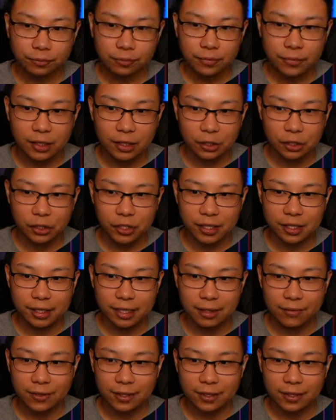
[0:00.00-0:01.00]
you just
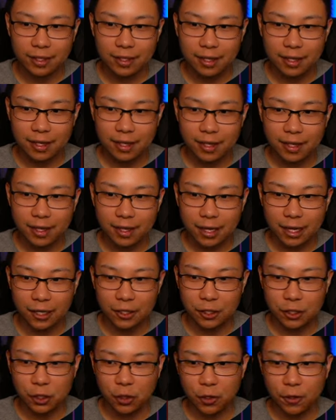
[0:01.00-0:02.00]
leave it in
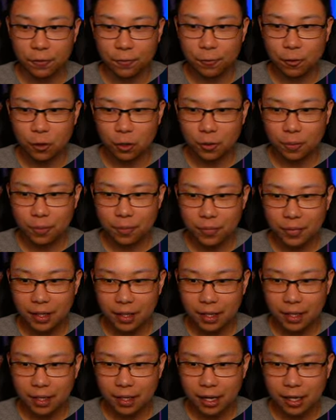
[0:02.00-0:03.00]
its current form.
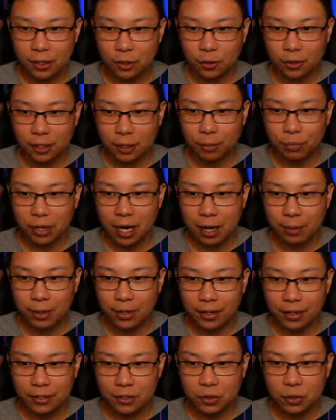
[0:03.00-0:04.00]
It's only the primary
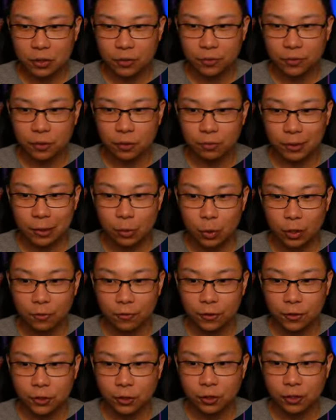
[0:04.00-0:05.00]
that's useful. Rework for
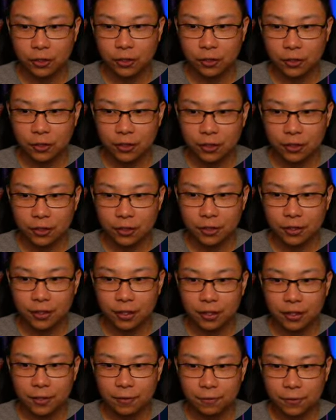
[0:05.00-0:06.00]
sure.
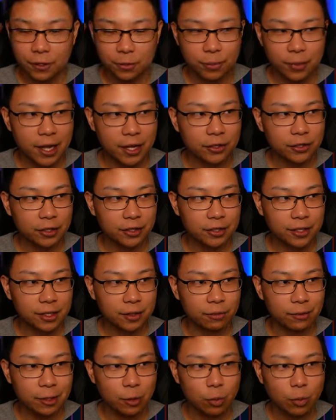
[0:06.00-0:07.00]
Fitzpatrick says
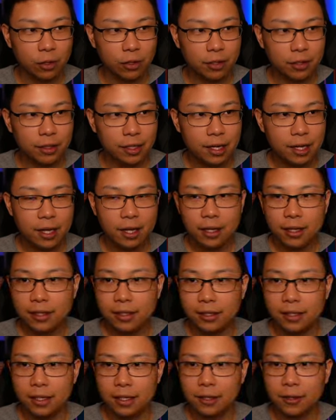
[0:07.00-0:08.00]
rework.
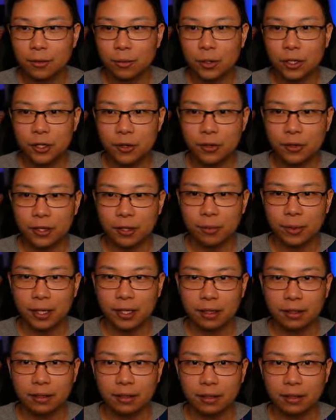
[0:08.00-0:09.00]
Synth, what do you think,
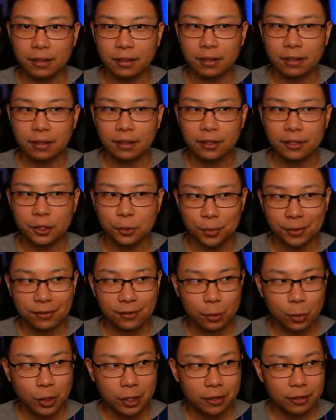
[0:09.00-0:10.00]
man? Should we
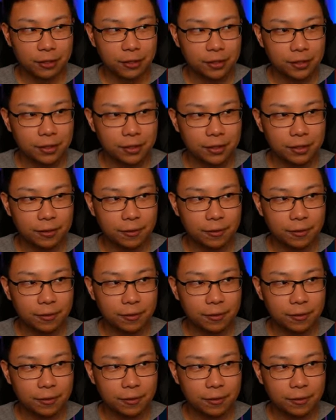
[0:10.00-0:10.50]
rework this?